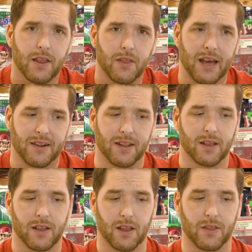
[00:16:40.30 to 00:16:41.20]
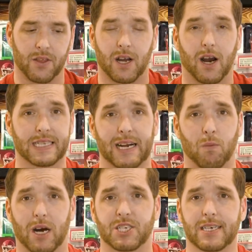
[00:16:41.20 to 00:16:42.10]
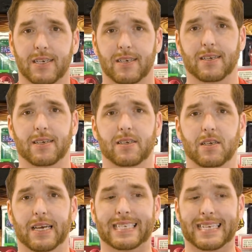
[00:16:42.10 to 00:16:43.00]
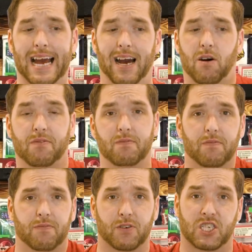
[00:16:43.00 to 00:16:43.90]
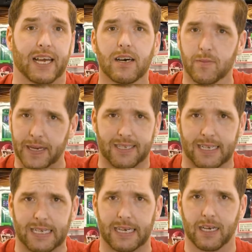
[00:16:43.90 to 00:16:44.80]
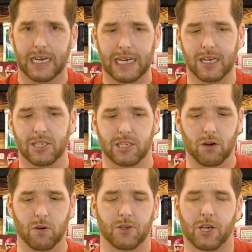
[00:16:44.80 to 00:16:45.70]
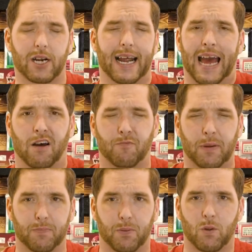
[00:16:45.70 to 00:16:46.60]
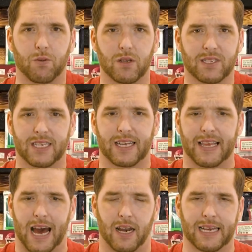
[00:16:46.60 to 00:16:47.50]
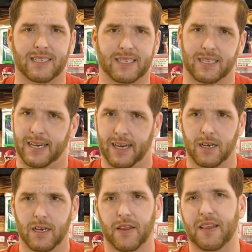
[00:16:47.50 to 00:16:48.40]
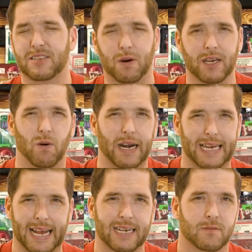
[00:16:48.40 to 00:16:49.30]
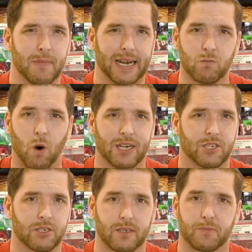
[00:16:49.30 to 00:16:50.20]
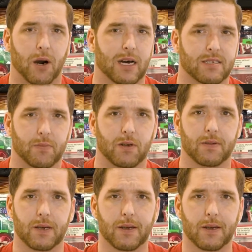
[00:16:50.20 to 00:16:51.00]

that the card they're watching is now for sale, basically. So you're going to have people seeing that instantly. That's why you want to gain as many watchers as possible.